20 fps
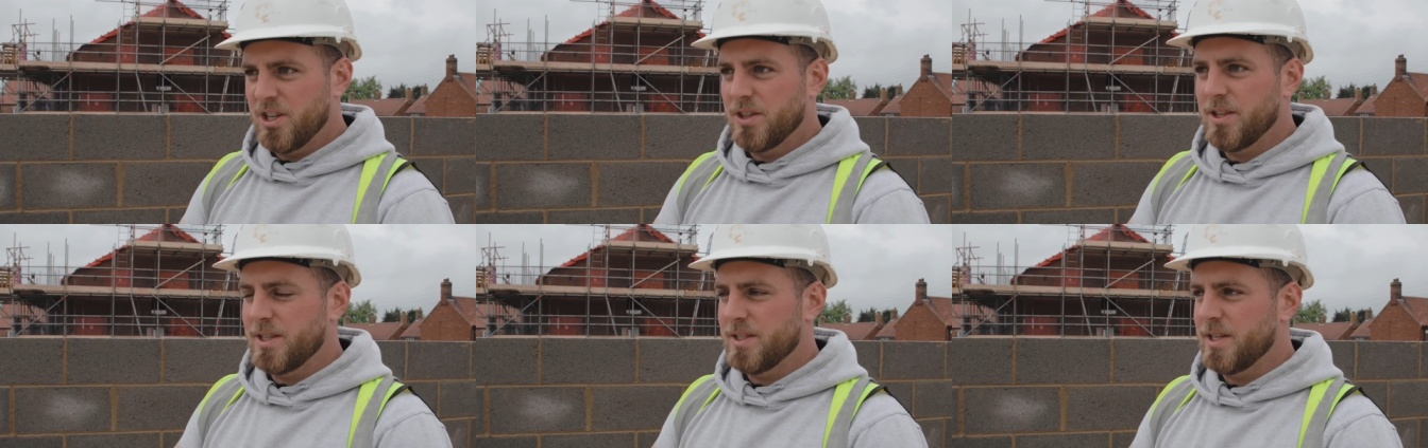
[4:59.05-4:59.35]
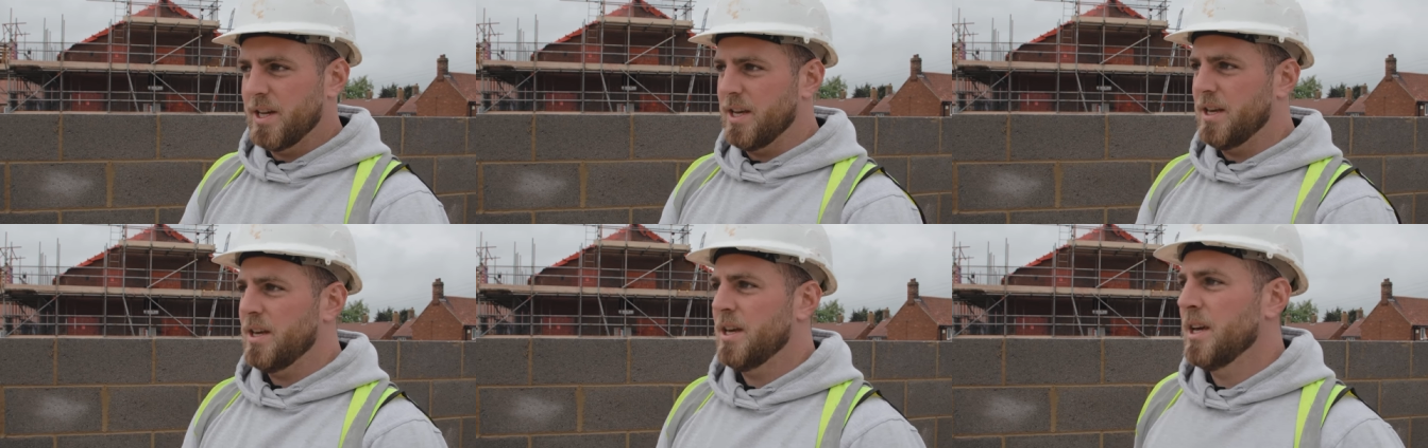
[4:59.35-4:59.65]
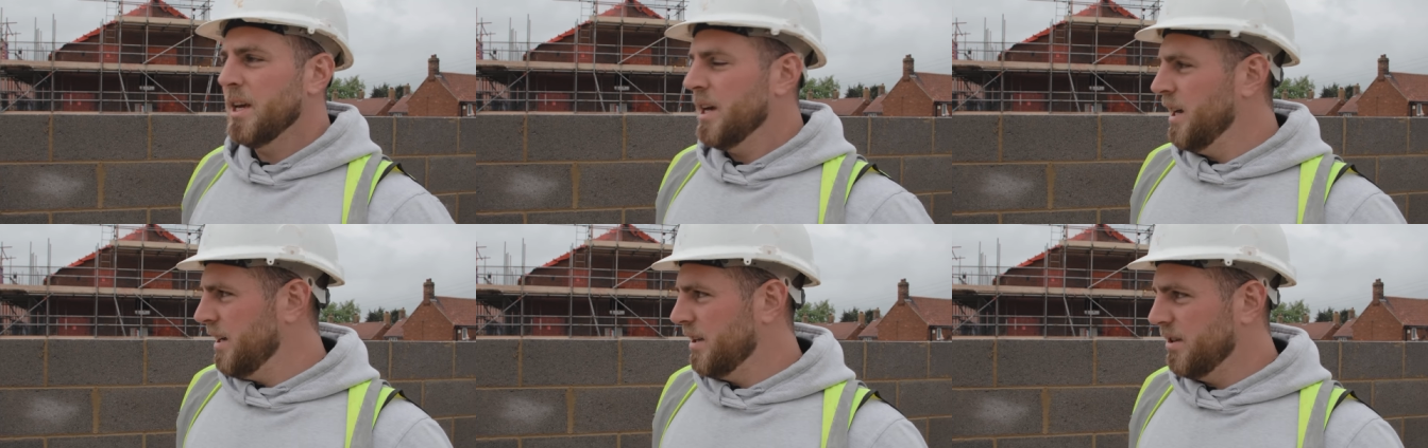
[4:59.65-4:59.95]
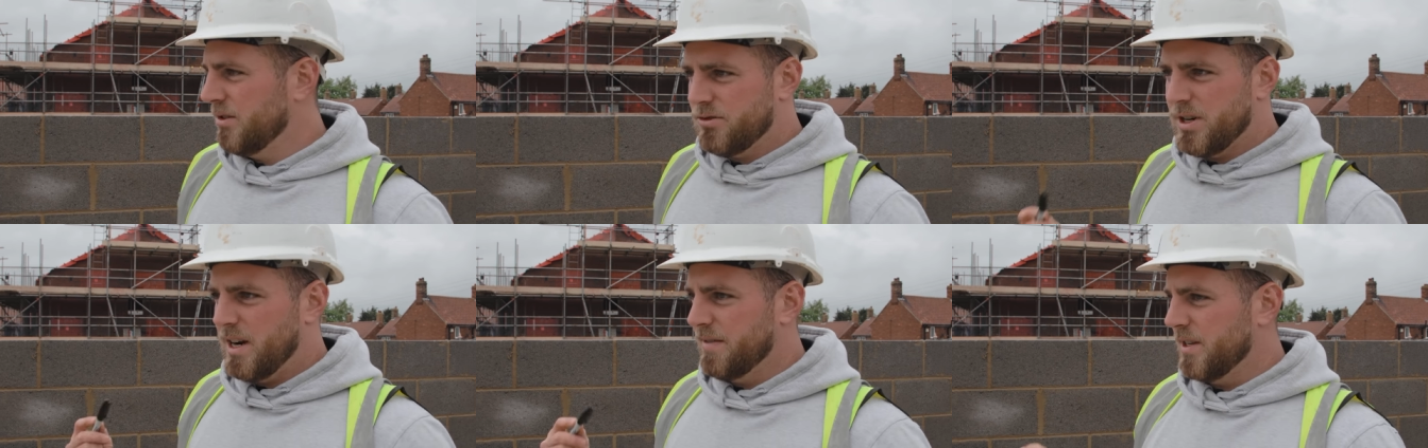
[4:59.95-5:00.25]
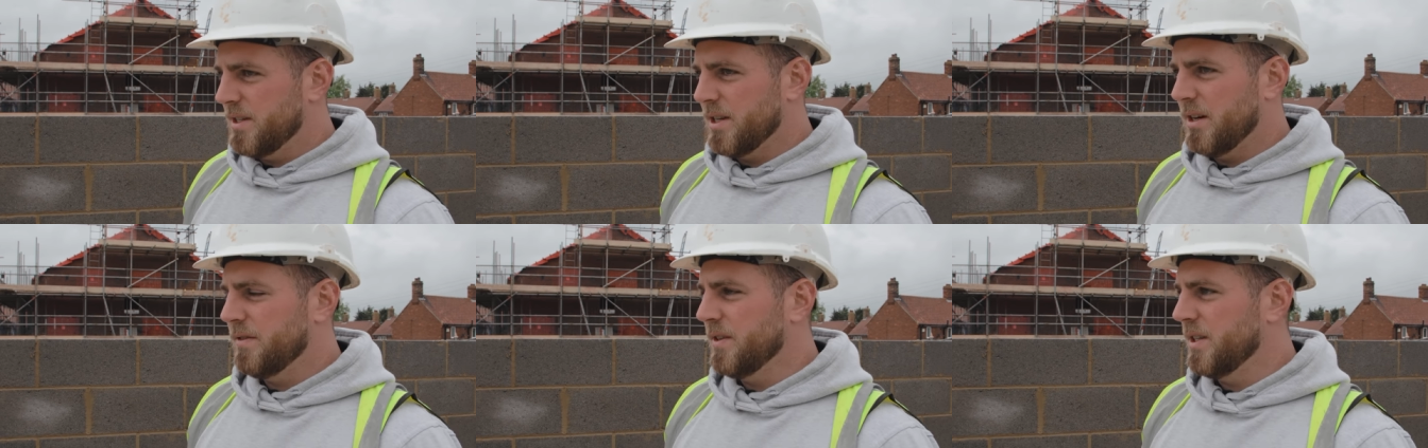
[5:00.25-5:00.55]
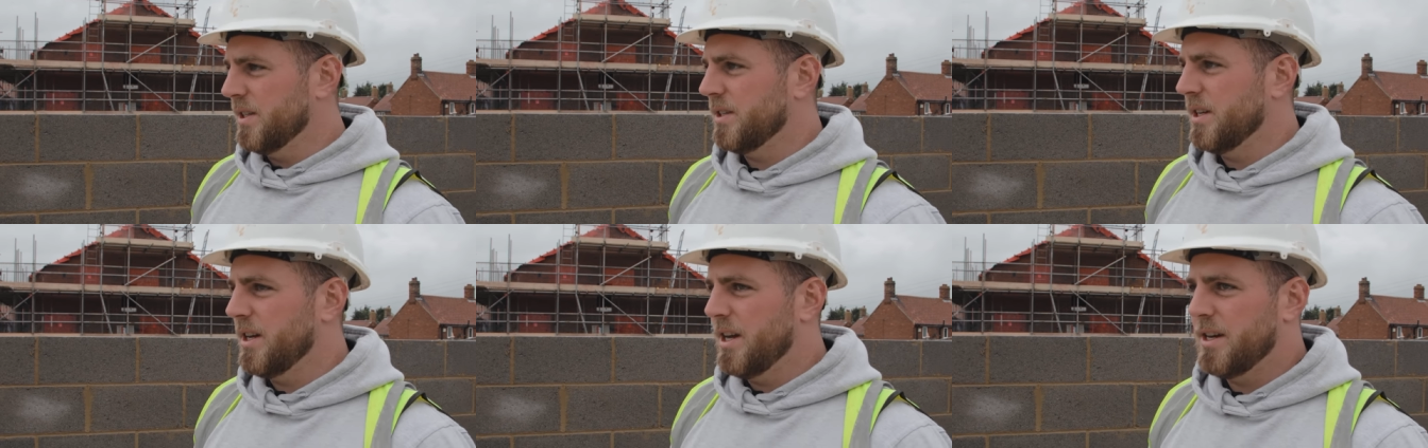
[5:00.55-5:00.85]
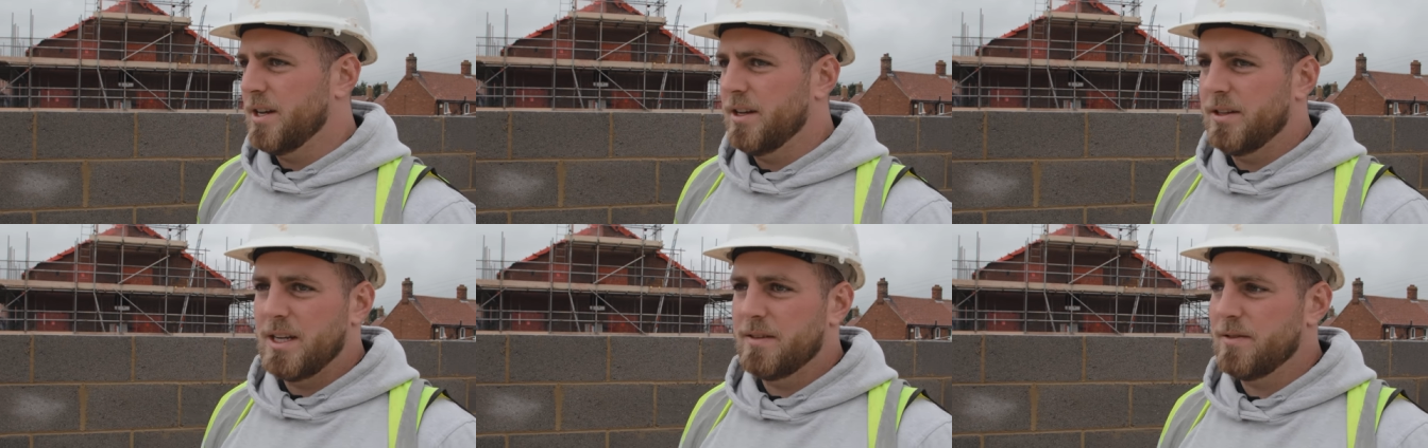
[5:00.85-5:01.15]
to the T. You'll drive yourself
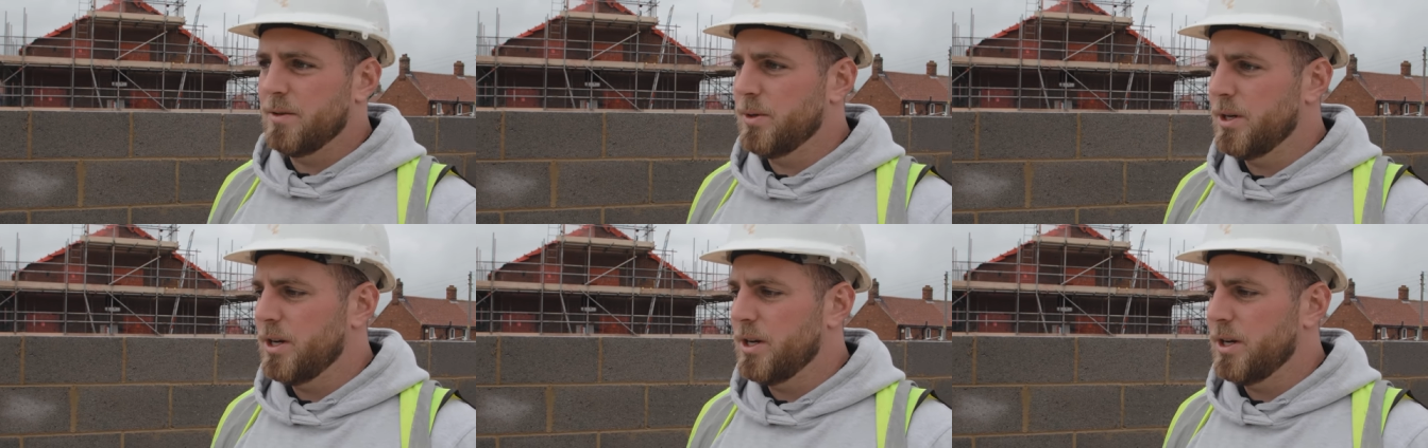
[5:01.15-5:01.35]
insane, it'll never